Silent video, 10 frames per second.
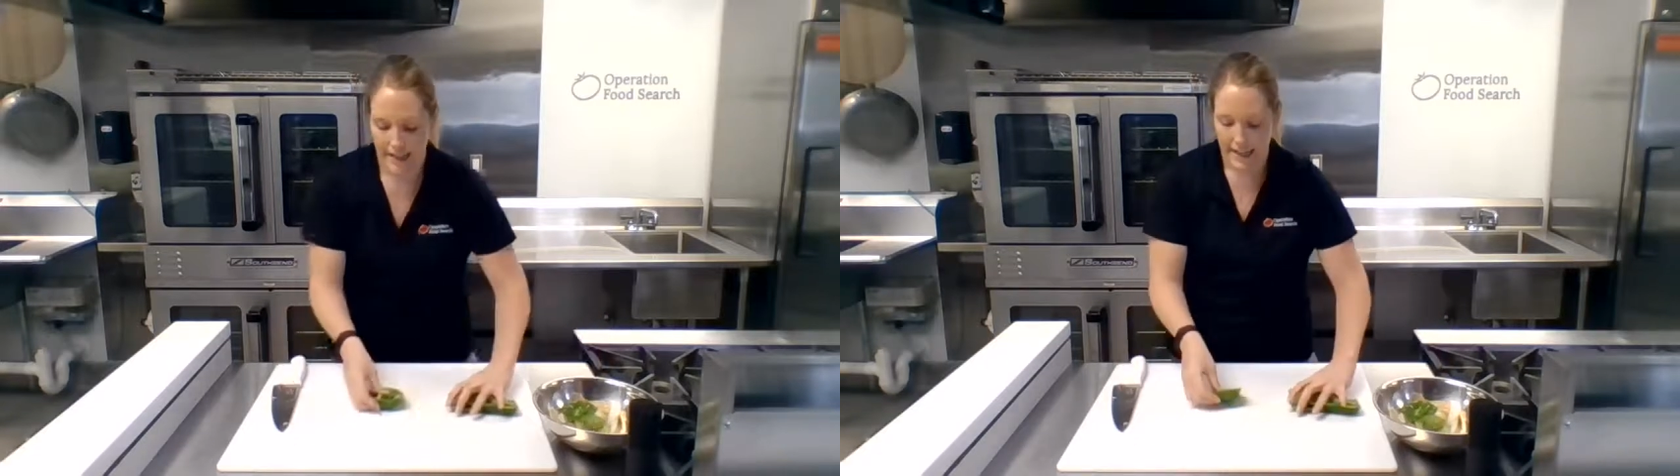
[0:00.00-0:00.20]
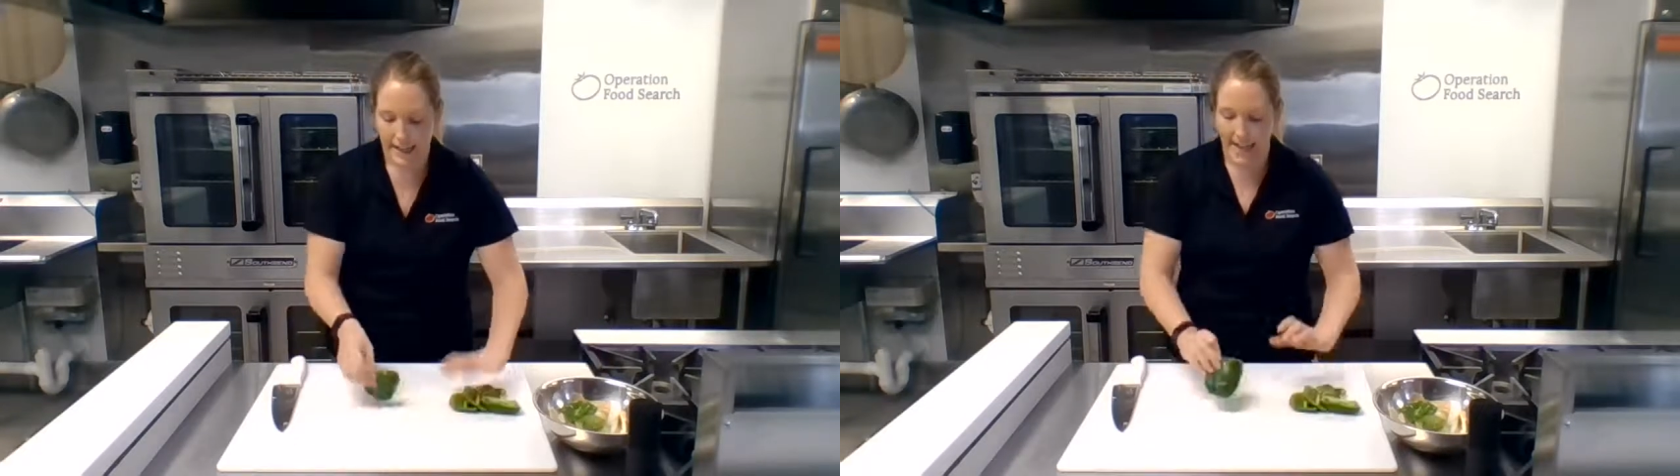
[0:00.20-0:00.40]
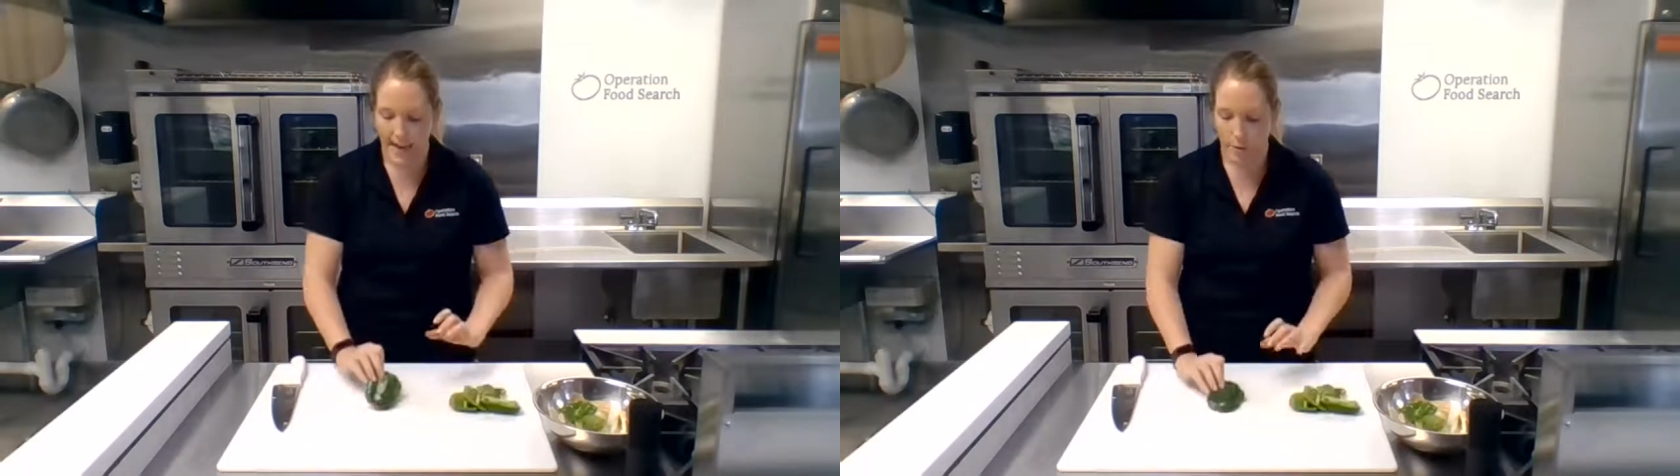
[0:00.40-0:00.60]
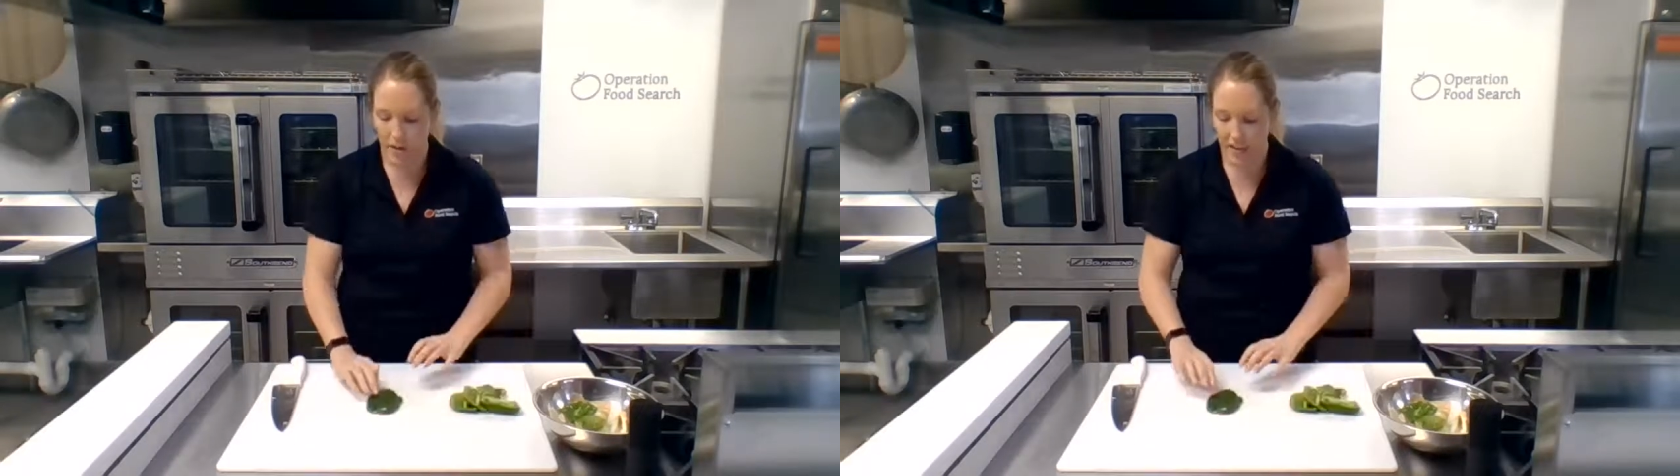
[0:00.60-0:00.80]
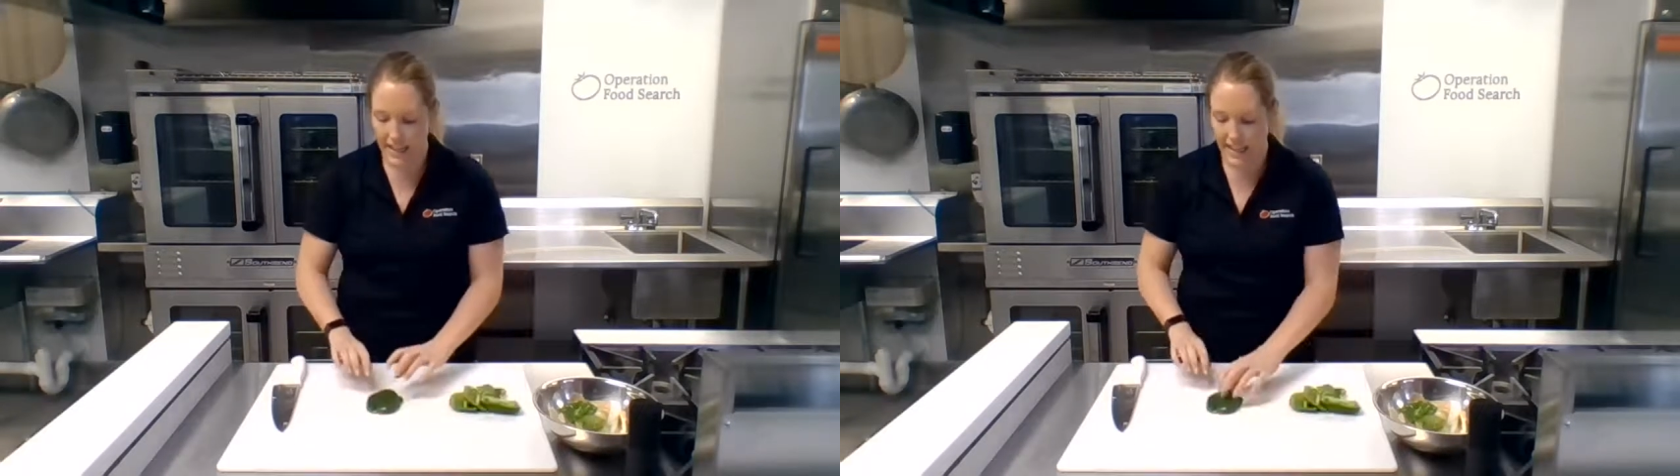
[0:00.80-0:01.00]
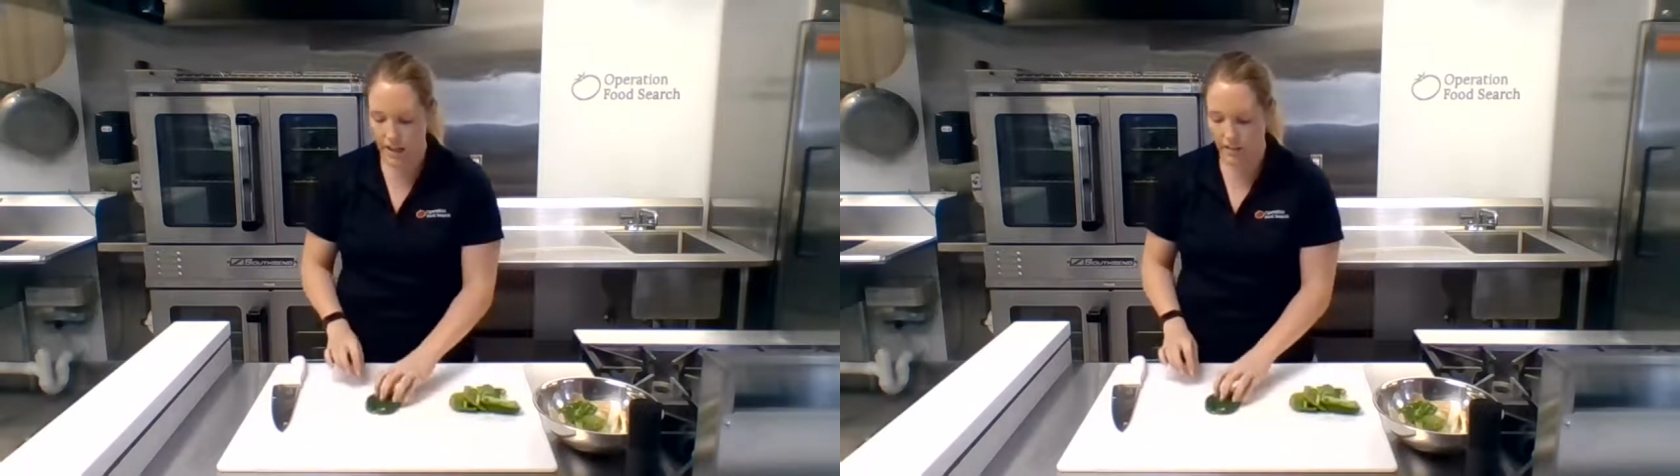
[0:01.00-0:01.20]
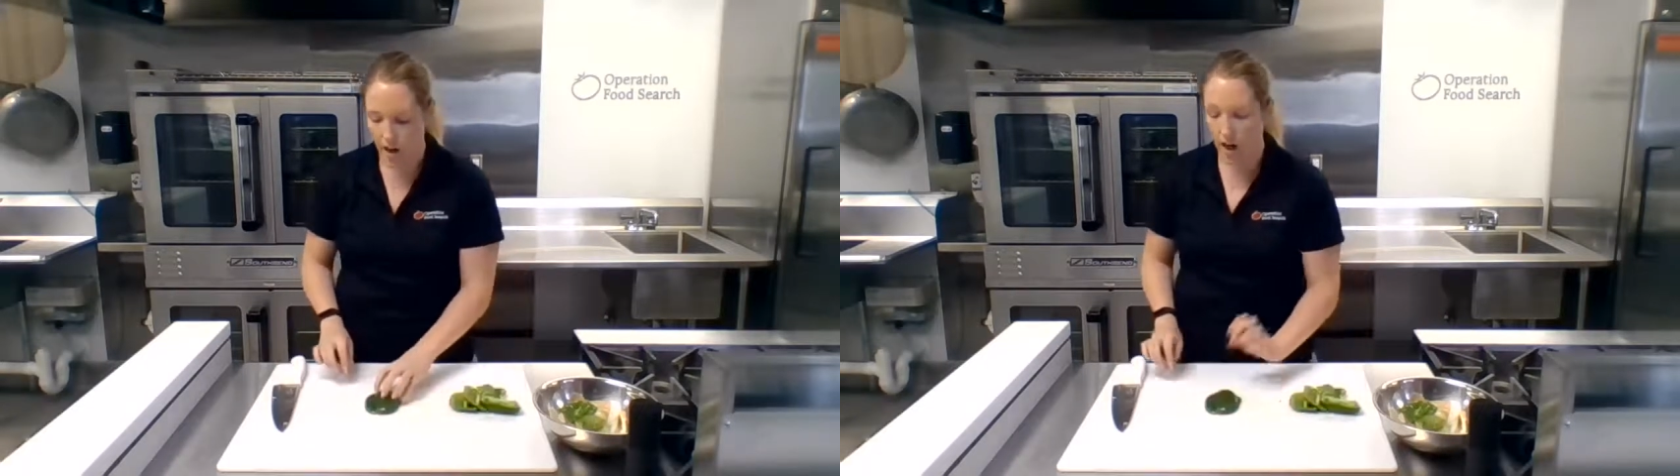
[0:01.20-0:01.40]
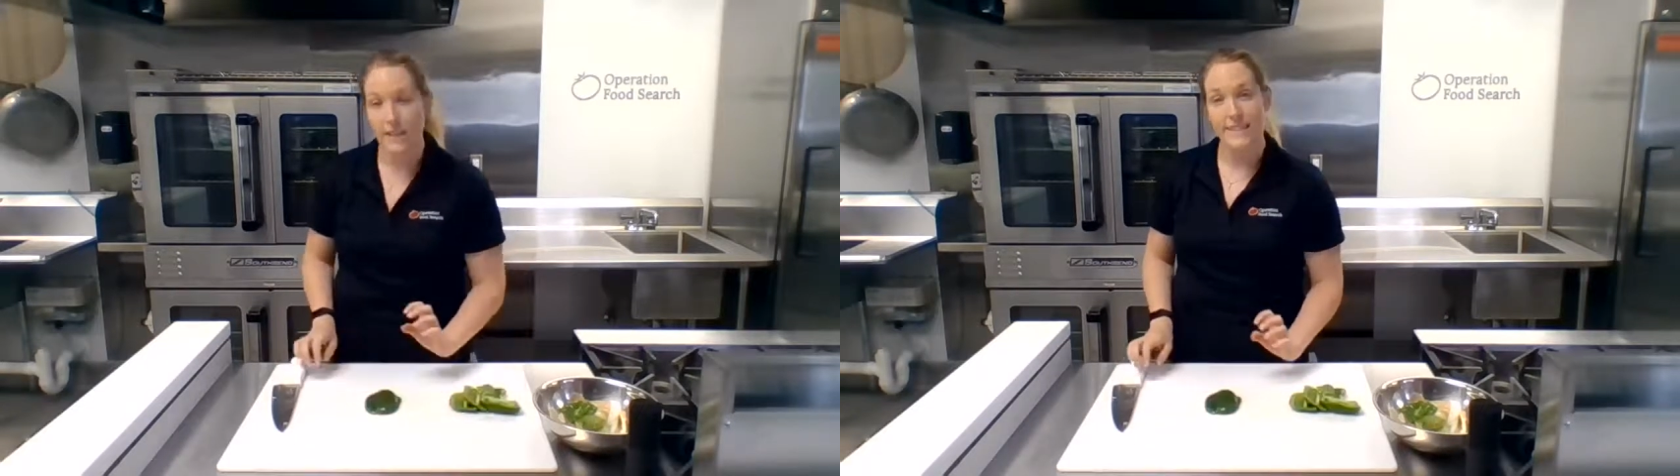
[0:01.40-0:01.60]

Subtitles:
Now with each of our